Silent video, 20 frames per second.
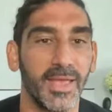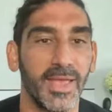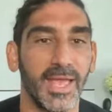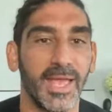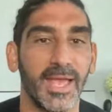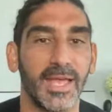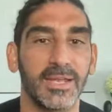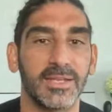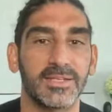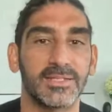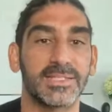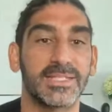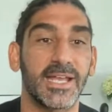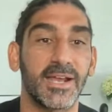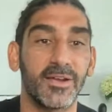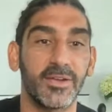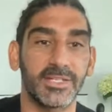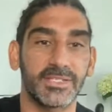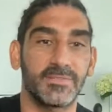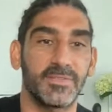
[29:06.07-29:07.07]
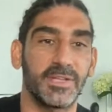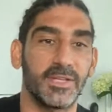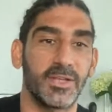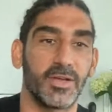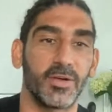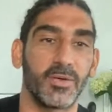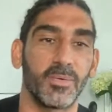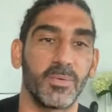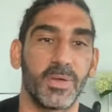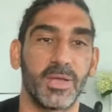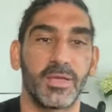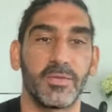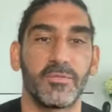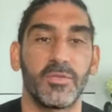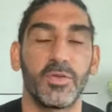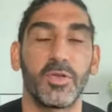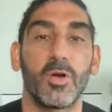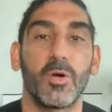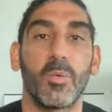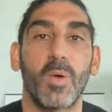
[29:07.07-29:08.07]
And Sarah's video, if
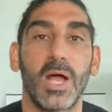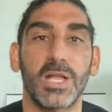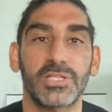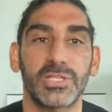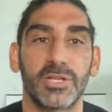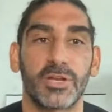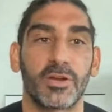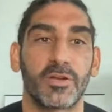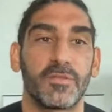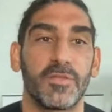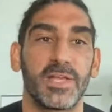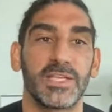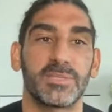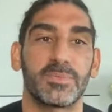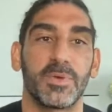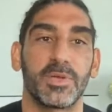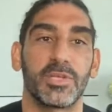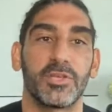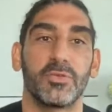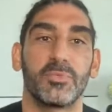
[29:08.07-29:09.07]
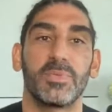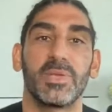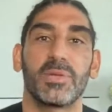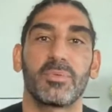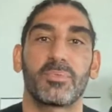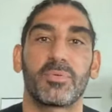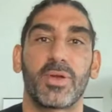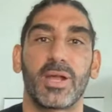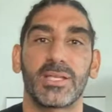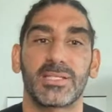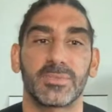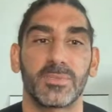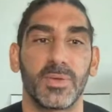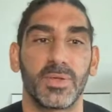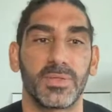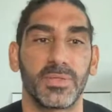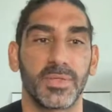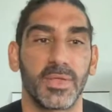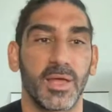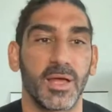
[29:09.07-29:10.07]
you go watch it on our Facebook, you'll be impressed
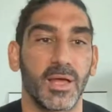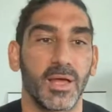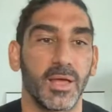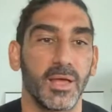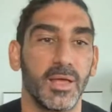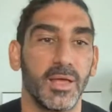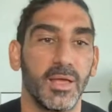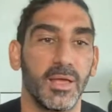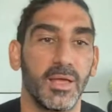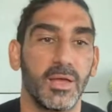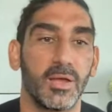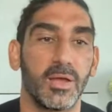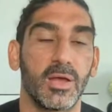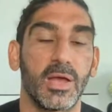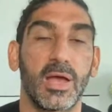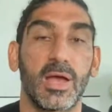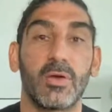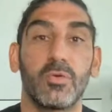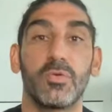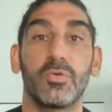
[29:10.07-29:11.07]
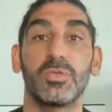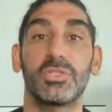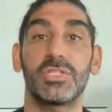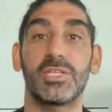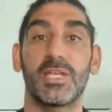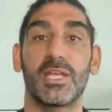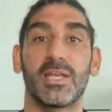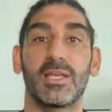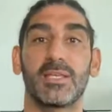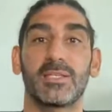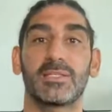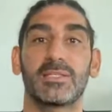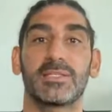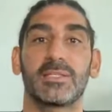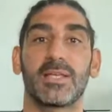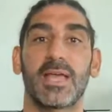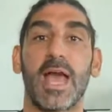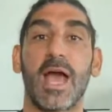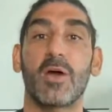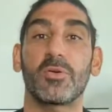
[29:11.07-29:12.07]
with who she
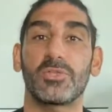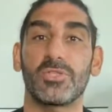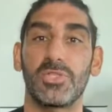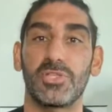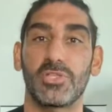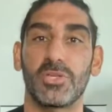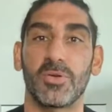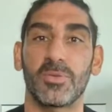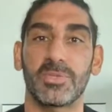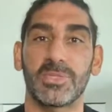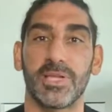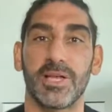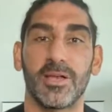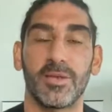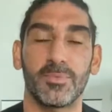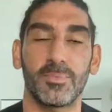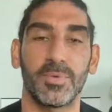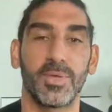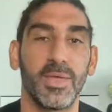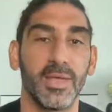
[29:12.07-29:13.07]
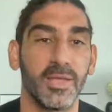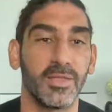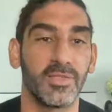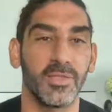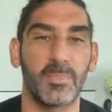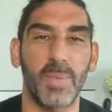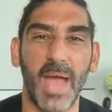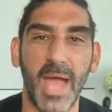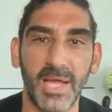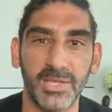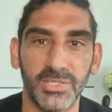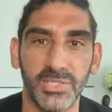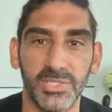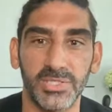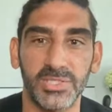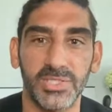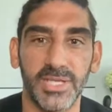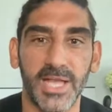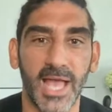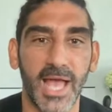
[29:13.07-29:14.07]
is, how she shows up, the passion
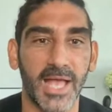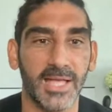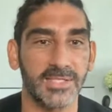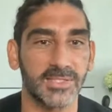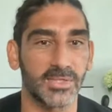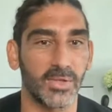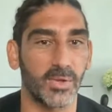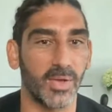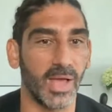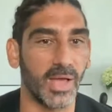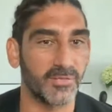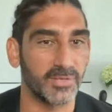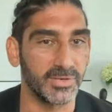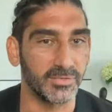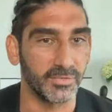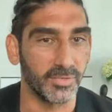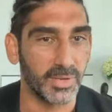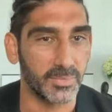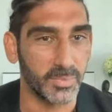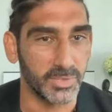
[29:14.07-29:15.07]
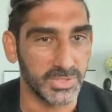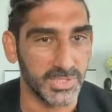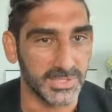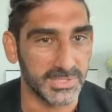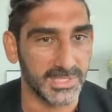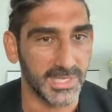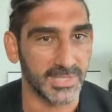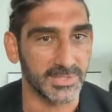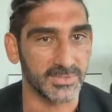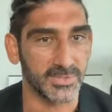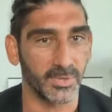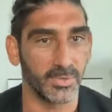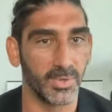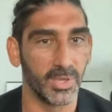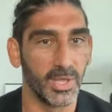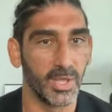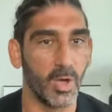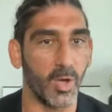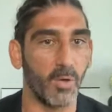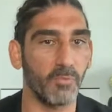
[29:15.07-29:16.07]
she has. So I haven't even read what she said. So
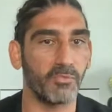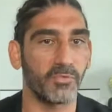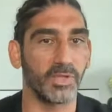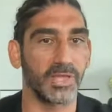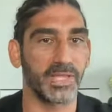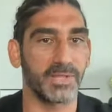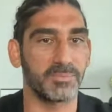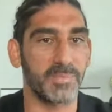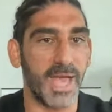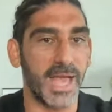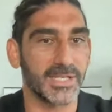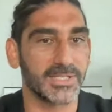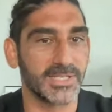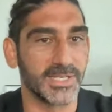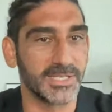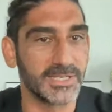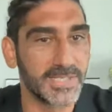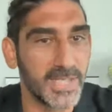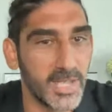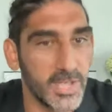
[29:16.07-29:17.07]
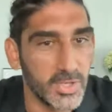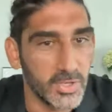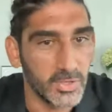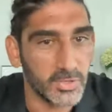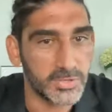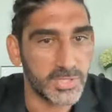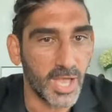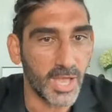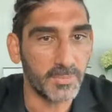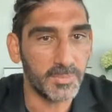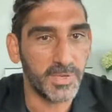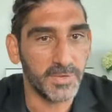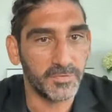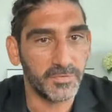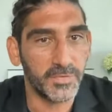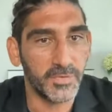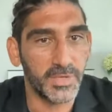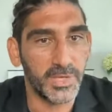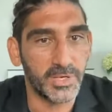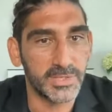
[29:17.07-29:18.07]
hopefully it matches. You taught me a
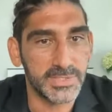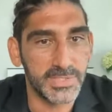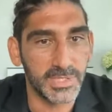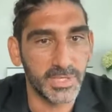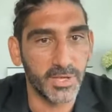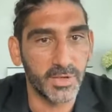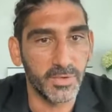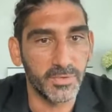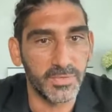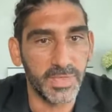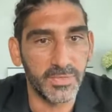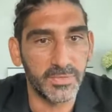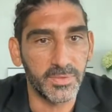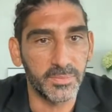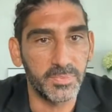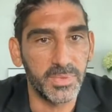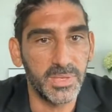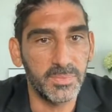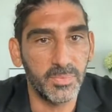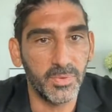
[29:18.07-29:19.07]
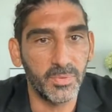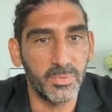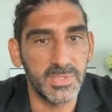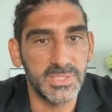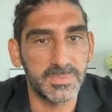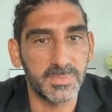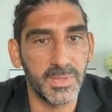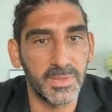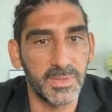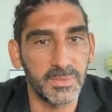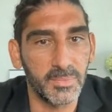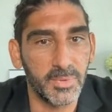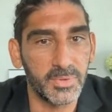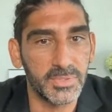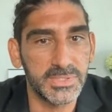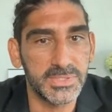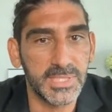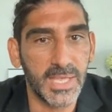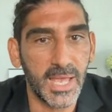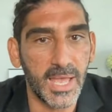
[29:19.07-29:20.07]
few years ago that the people we spend the
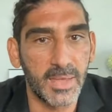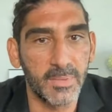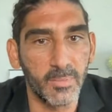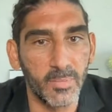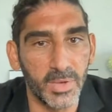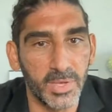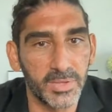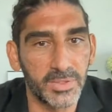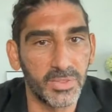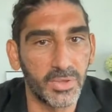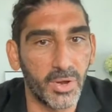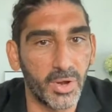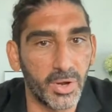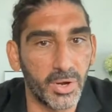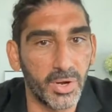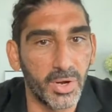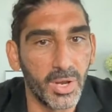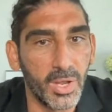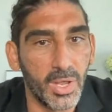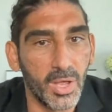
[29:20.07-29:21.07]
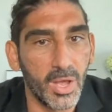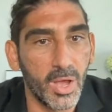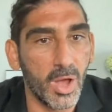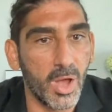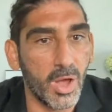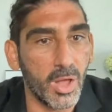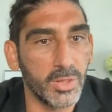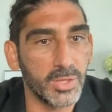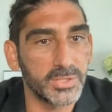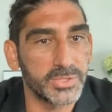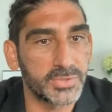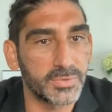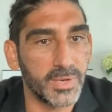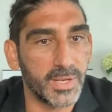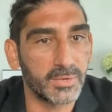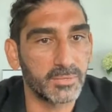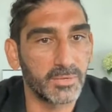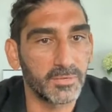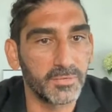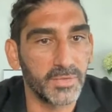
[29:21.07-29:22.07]
most time with are all the
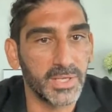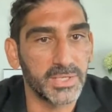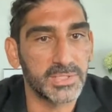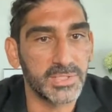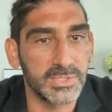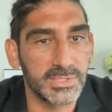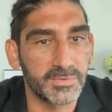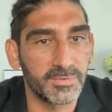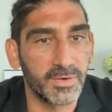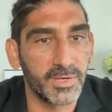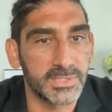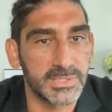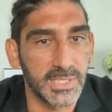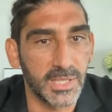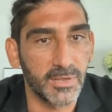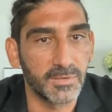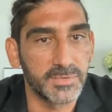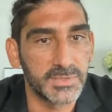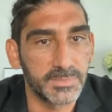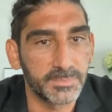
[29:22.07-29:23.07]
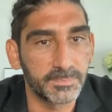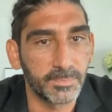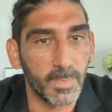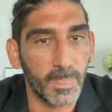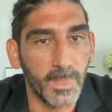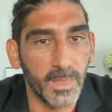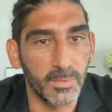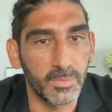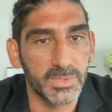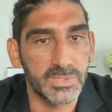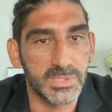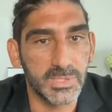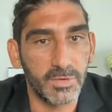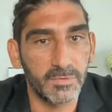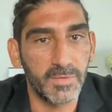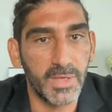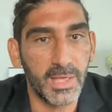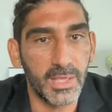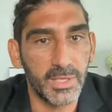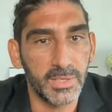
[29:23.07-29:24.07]
direct reflections of ourselves. It was so
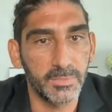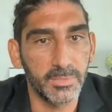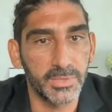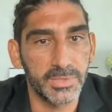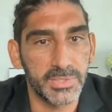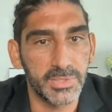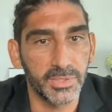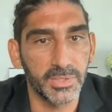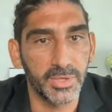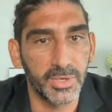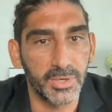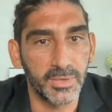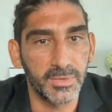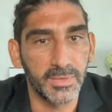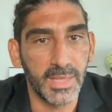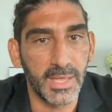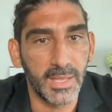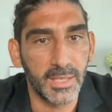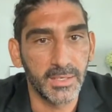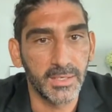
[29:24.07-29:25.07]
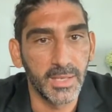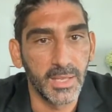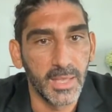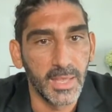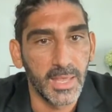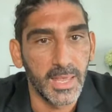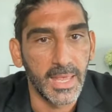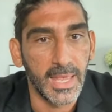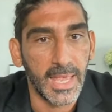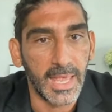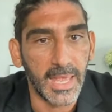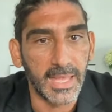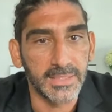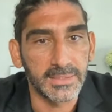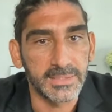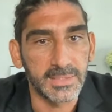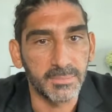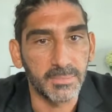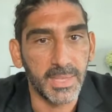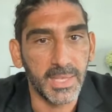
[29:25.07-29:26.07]
valuable to learn that and
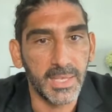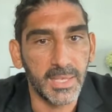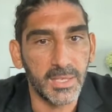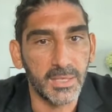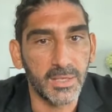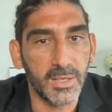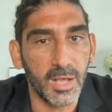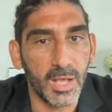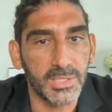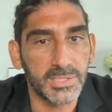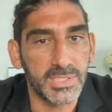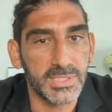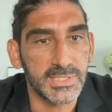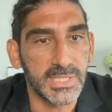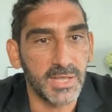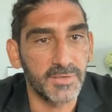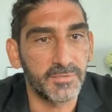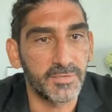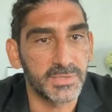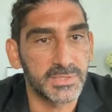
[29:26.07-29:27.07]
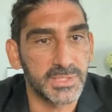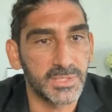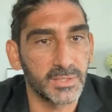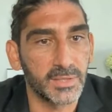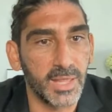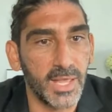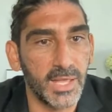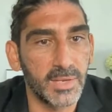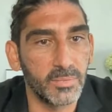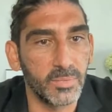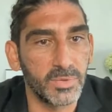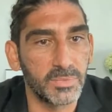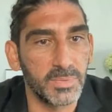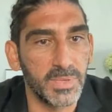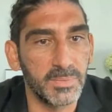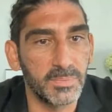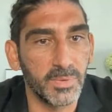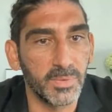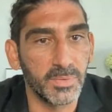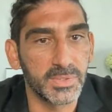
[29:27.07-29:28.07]
to make conscious effort to align with
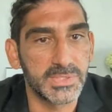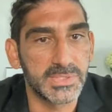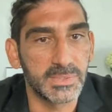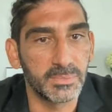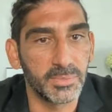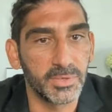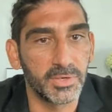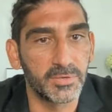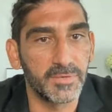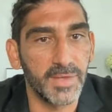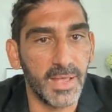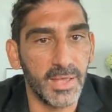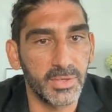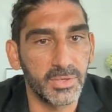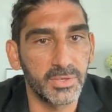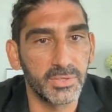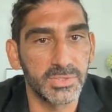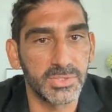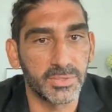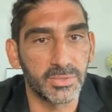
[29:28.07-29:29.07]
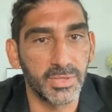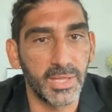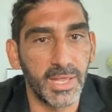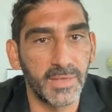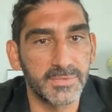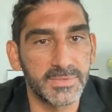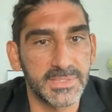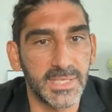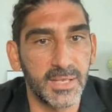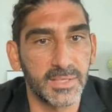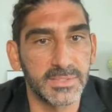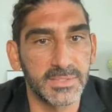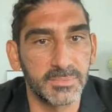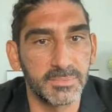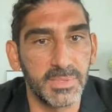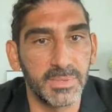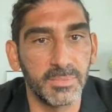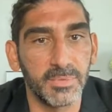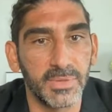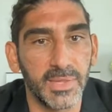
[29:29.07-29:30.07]
people with similar values or lifestyles and
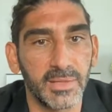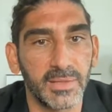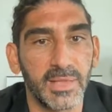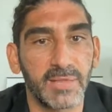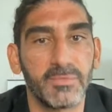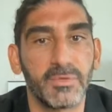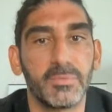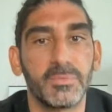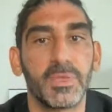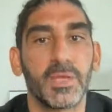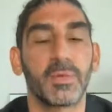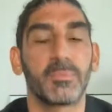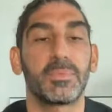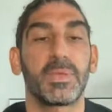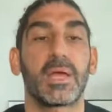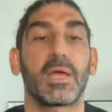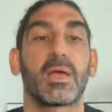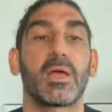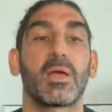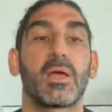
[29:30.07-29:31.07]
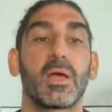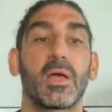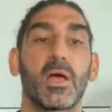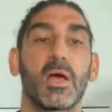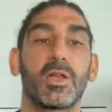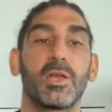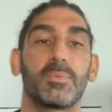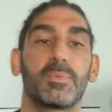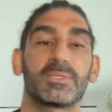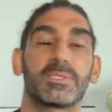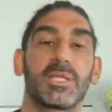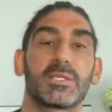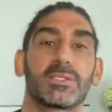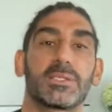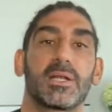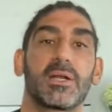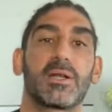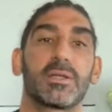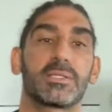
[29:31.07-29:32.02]
people that level me up. Yeah, 100%, Sarah.